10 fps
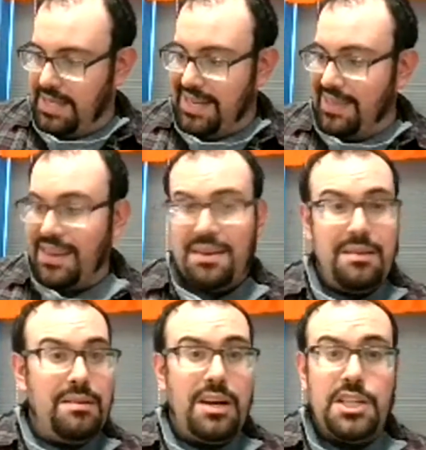And
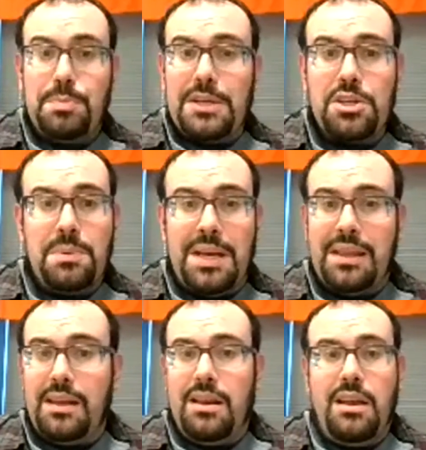then, especially with
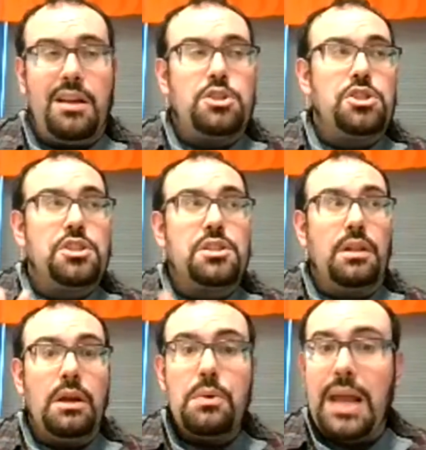it,
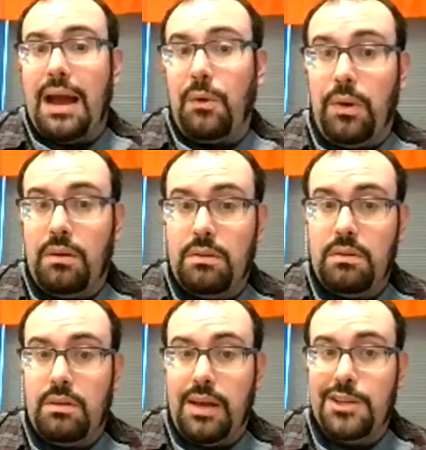slow down
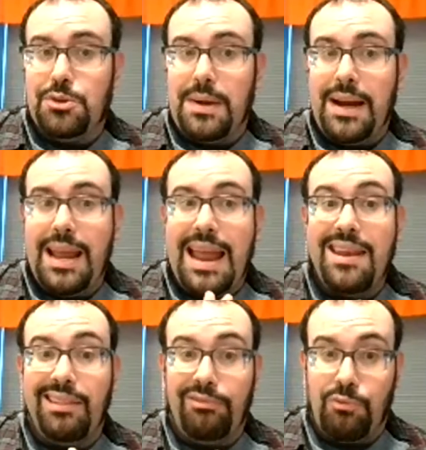as you're writing
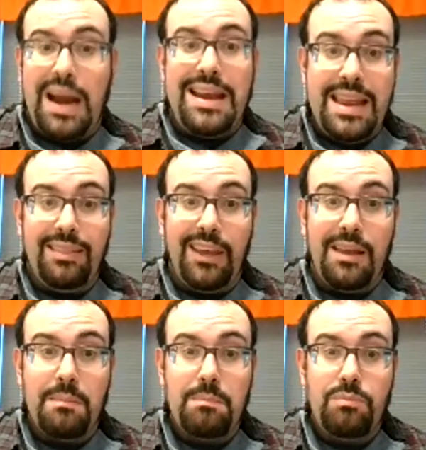and write
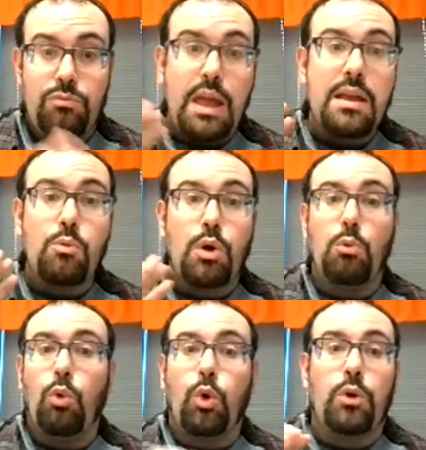neatly. They can
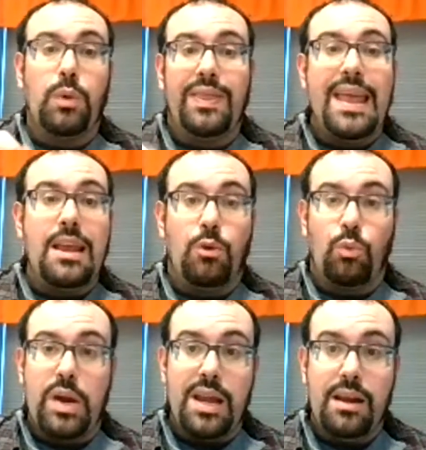reward what they can
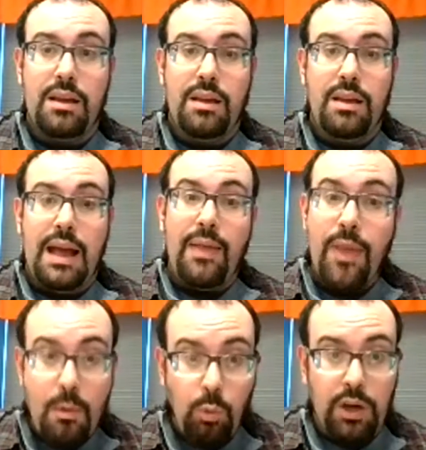read, and
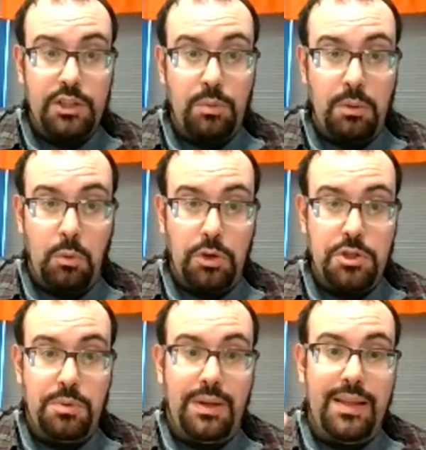they want to reward
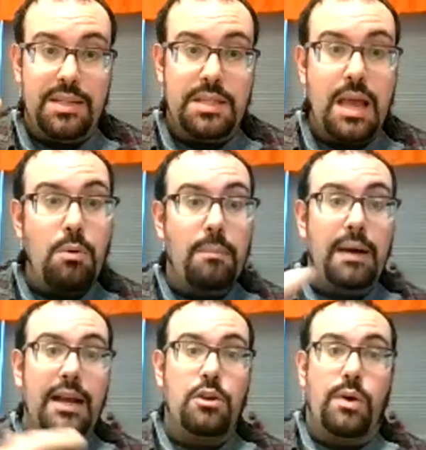you on this. They
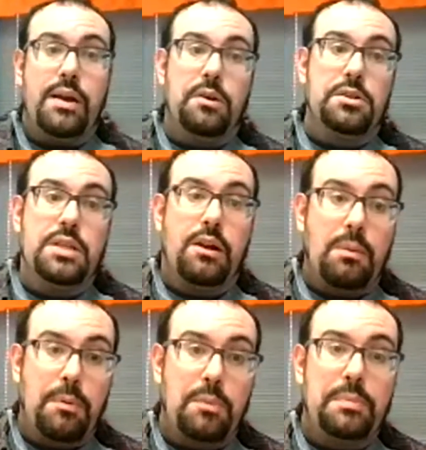remind graders that our
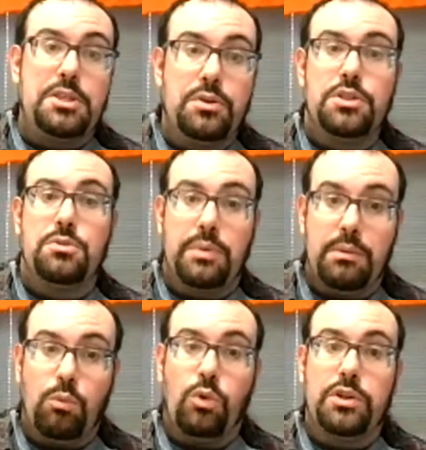purpose here is to
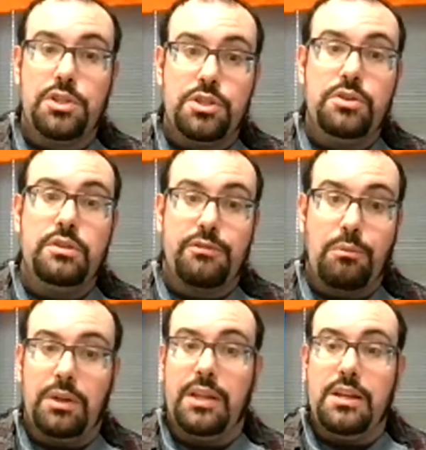reward students for
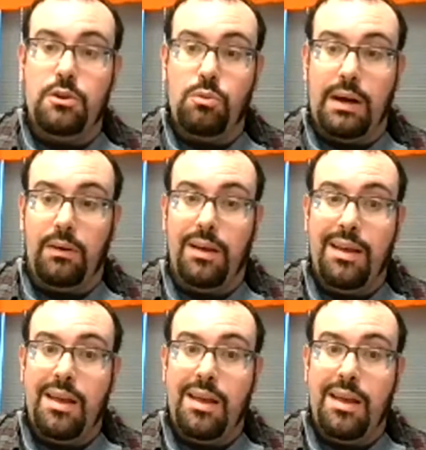what they do well.